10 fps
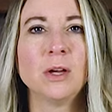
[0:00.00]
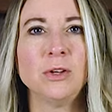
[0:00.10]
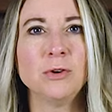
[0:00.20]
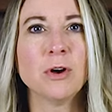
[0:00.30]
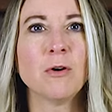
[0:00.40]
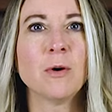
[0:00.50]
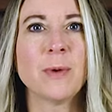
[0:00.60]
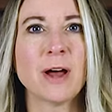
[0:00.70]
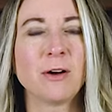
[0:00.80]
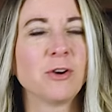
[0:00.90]
you go
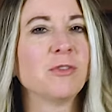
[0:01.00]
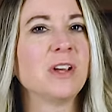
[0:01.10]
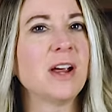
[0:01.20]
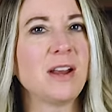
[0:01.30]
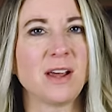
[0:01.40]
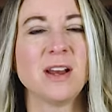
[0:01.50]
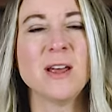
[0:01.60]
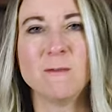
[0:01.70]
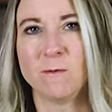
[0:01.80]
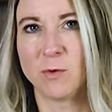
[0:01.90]
about creating an
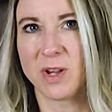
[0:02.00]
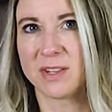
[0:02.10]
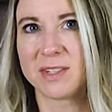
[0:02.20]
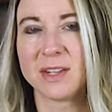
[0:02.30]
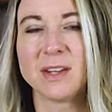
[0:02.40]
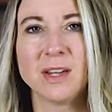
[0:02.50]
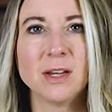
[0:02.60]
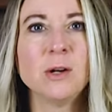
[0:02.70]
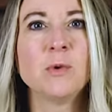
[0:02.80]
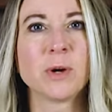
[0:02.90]
invoice
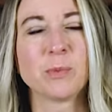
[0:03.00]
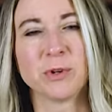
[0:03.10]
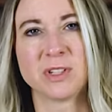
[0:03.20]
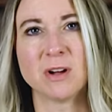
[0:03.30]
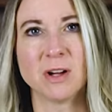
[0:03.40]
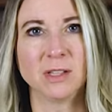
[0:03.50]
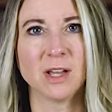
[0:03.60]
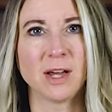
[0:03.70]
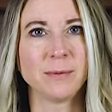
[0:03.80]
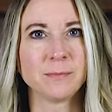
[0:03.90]
in QuickBooks
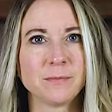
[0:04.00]
Online.